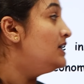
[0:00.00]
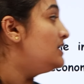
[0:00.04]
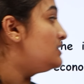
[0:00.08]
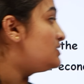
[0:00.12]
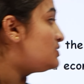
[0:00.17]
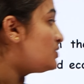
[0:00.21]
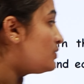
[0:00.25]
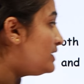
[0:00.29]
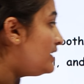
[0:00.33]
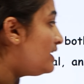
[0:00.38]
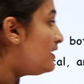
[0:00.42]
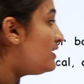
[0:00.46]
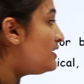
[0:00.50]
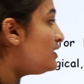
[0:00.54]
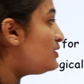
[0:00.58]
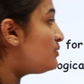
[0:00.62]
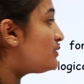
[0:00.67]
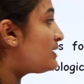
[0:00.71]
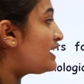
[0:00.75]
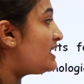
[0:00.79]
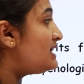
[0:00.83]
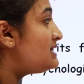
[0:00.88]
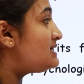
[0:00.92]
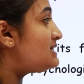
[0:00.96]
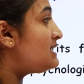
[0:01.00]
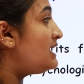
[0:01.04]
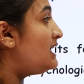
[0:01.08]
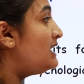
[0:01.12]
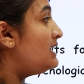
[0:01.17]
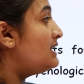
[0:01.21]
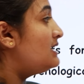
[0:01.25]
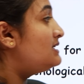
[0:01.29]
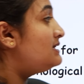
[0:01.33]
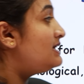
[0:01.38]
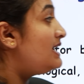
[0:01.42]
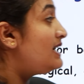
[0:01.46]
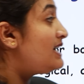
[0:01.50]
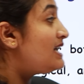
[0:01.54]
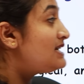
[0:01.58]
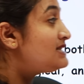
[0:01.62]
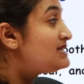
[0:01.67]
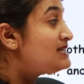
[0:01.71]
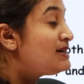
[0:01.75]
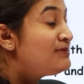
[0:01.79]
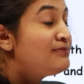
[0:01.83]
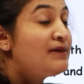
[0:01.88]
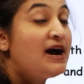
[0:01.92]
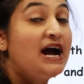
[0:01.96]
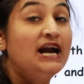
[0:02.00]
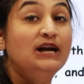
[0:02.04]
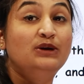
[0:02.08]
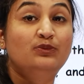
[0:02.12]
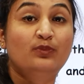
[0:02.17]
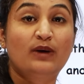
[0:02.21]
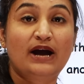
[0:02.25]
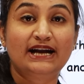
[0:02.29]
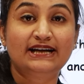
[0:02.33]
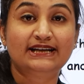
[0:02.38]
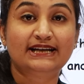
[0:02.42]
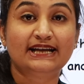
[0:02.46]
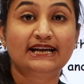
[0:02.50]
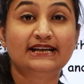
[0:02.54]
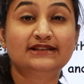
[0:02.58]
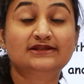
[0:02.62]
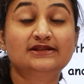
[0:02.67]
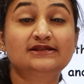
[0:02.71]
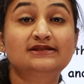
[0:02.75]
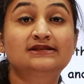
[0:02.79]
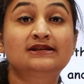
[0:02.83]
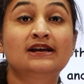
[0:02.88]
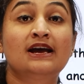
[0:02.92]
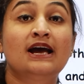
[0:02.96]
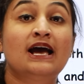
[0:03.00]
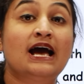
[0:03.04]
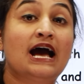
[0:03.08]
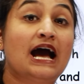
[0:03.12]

So here you can see there are some advantages